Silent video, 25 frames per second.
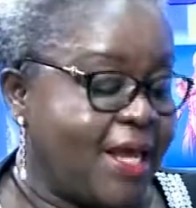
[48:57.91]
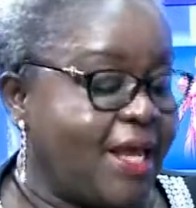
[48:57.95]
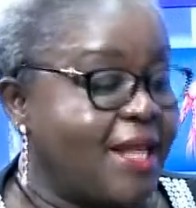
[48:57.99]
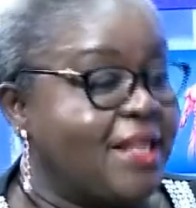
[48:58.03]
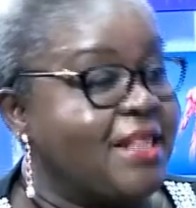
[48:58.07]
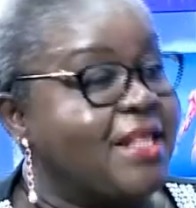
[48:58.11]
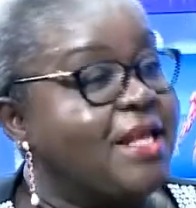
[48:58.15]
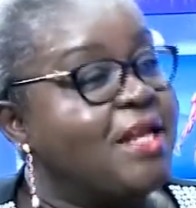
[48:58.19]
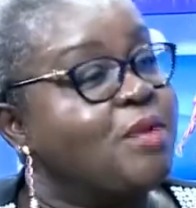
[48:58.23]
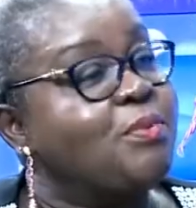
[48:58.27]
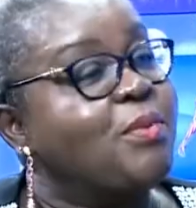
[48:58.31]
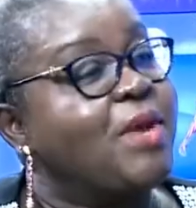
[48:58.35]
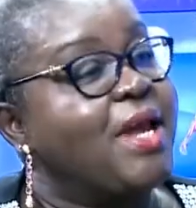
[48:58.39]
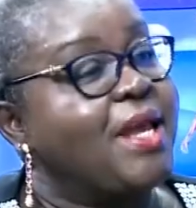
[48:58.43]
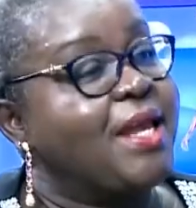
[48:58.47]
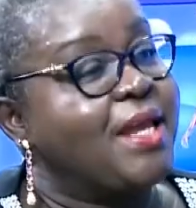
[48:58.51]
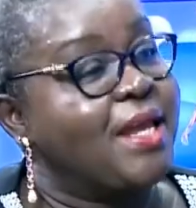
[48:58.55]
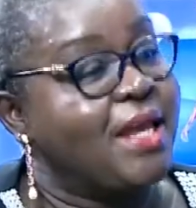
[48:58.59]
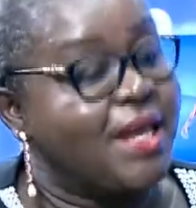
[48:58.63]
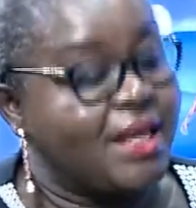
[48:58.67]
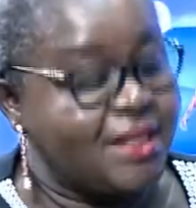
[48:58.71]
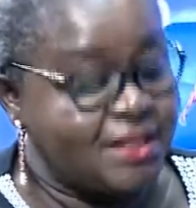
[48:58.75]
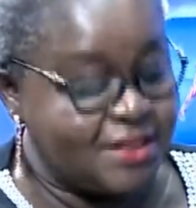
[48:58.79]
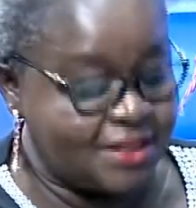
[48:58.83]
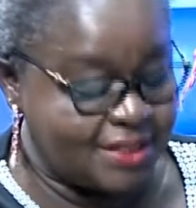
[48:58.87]
and then
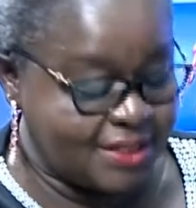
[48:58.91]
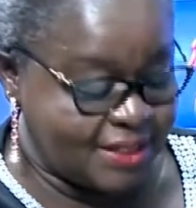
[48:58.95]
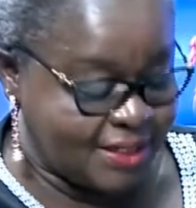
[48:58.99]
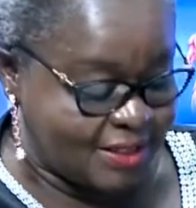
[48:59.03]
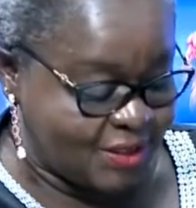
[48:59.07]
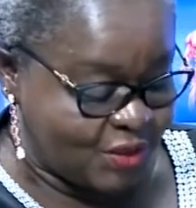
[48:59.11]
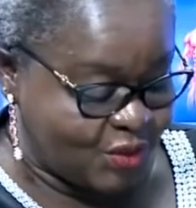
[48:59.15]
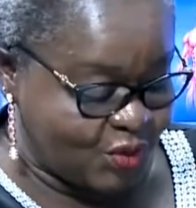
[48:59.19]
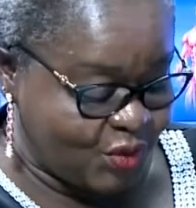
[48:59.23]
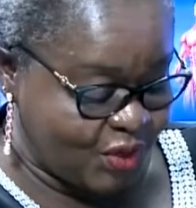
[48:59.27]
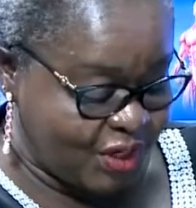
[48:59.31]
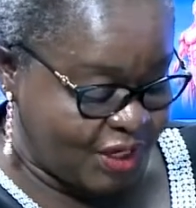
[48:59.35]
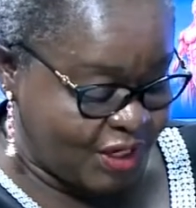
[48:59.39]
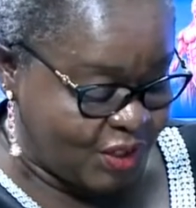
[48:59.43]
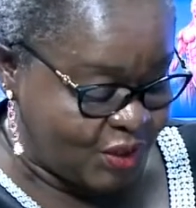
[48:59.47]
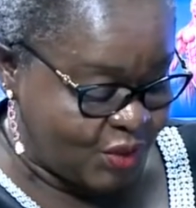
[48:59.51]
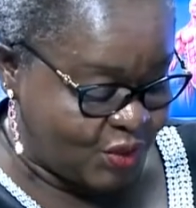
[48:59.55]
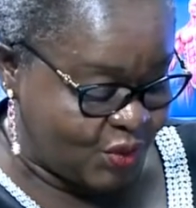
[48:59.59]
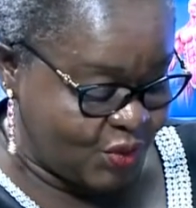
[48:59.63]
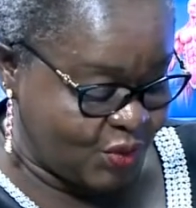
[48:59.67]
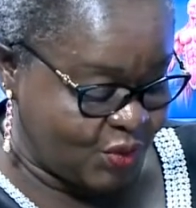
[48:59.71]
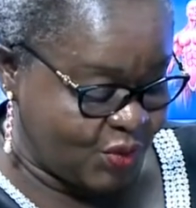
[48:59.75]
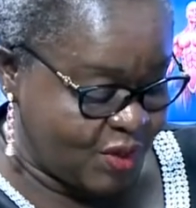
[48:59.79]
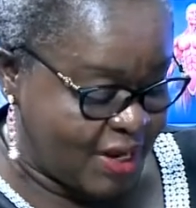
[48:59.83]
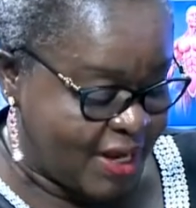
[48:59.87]
my guest is
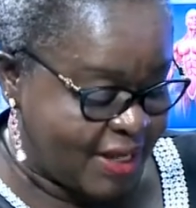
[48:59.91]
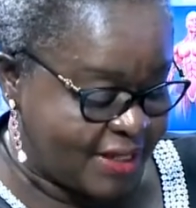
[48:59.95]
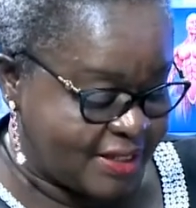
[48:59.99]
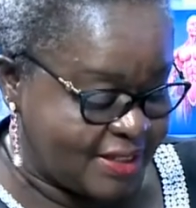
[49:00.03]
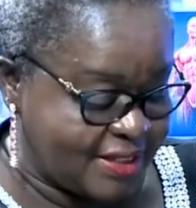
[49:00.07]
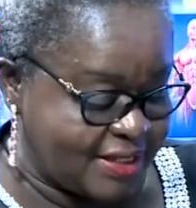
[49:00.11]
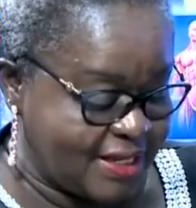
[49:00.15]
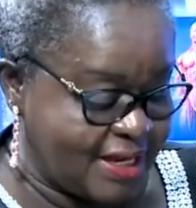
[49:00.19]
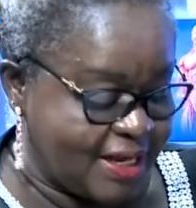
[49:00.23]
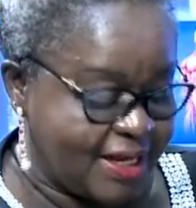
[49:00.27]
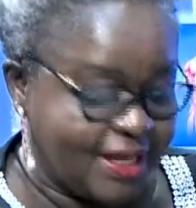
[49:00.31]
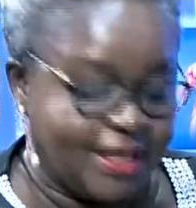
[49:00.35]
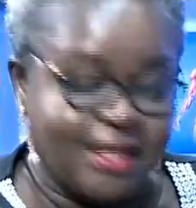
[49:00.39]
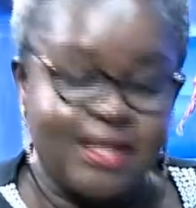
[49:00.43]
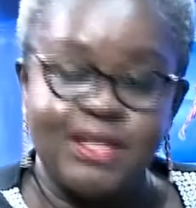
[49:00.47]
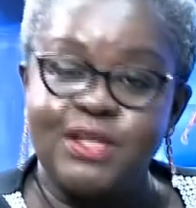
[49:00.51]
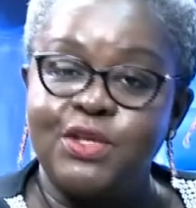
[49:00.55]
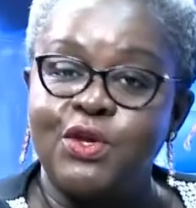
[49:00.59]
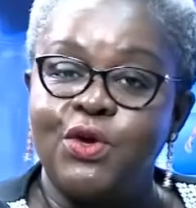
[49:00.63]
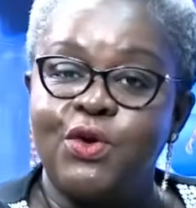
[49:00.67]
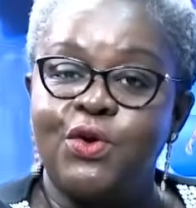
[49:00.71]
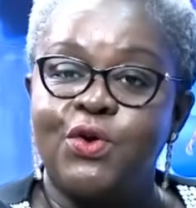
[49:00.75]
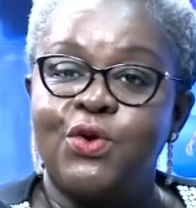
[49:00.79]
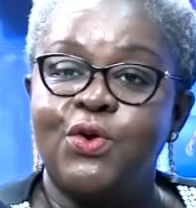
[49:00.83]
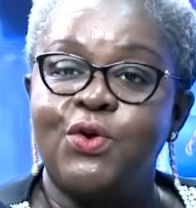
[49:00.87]
going to answer
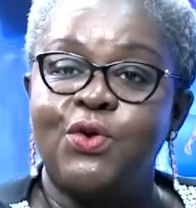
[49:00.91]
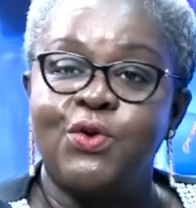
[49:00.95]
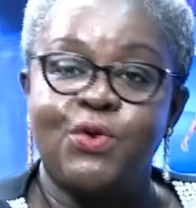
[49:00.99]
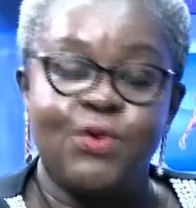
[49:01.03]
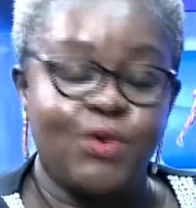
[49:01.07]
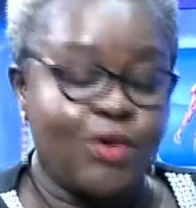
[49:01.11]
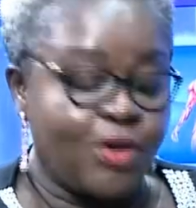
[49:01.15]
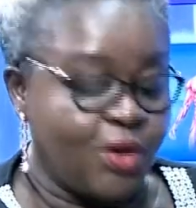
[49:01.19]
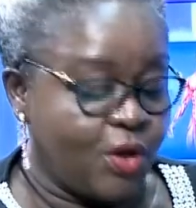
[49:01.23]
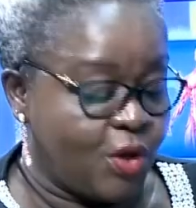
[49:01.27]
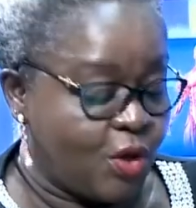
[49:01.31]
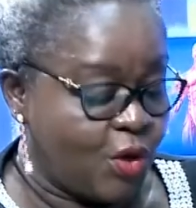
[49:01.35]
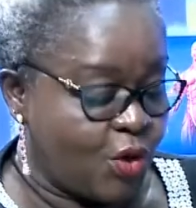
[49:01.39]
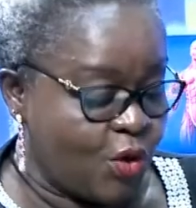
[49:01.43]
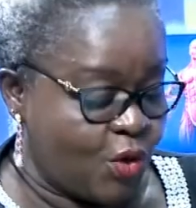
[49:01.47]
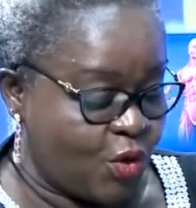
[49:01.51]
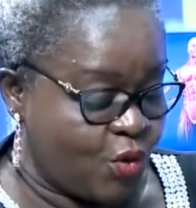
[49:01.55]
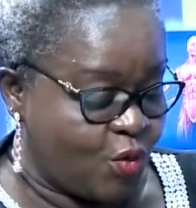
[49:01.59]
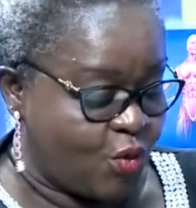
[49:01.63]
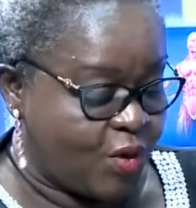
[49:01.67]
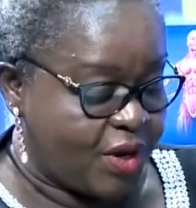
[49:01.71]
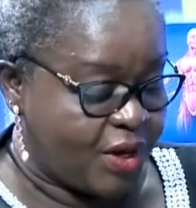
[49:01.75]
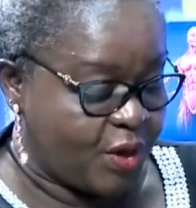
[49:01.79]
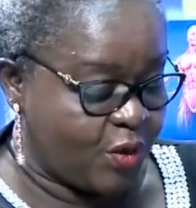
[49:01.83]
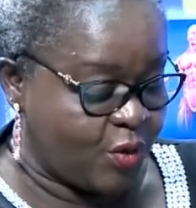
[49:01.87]
your
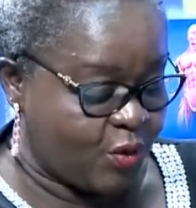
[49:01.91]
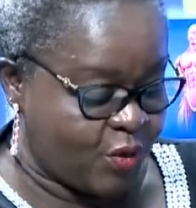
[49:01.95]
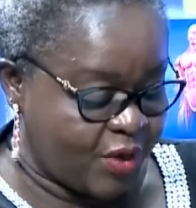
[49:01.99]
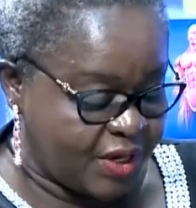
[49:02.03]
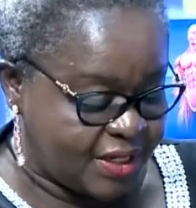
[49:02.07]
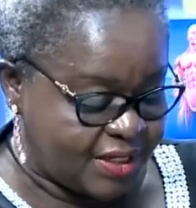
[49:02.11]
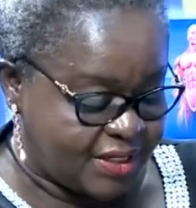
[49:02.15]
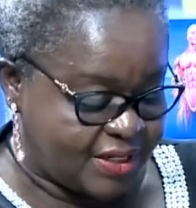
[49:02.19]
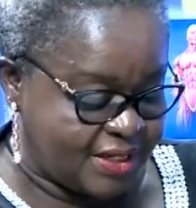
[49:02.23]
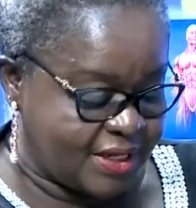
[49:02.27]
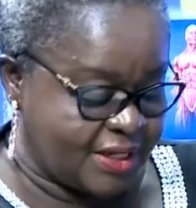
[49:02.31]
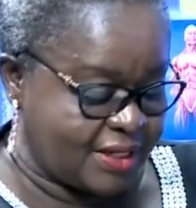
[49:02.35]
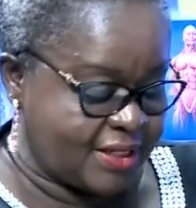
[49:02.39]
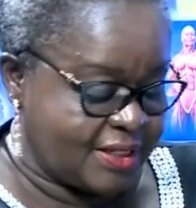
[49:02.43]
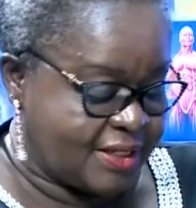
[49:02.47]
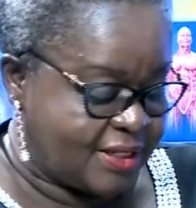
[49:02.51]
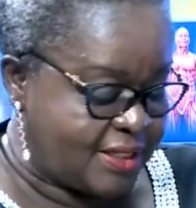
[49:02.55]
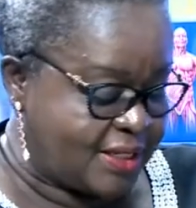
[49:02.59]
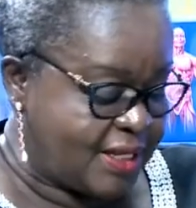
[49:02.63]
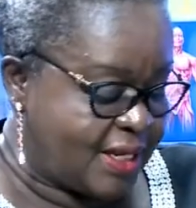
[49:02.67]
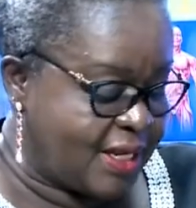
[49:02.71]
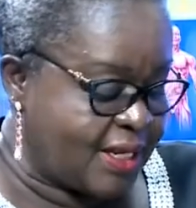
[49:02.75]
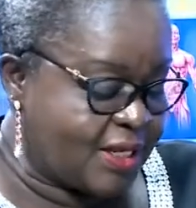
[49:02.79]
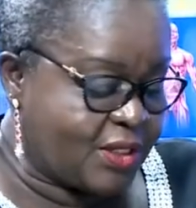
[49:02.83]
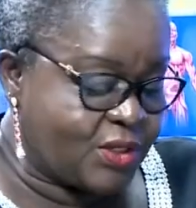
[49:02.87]

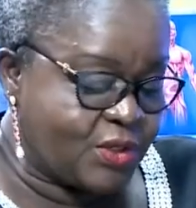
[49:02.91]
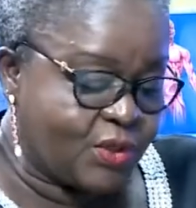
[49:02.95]
questions.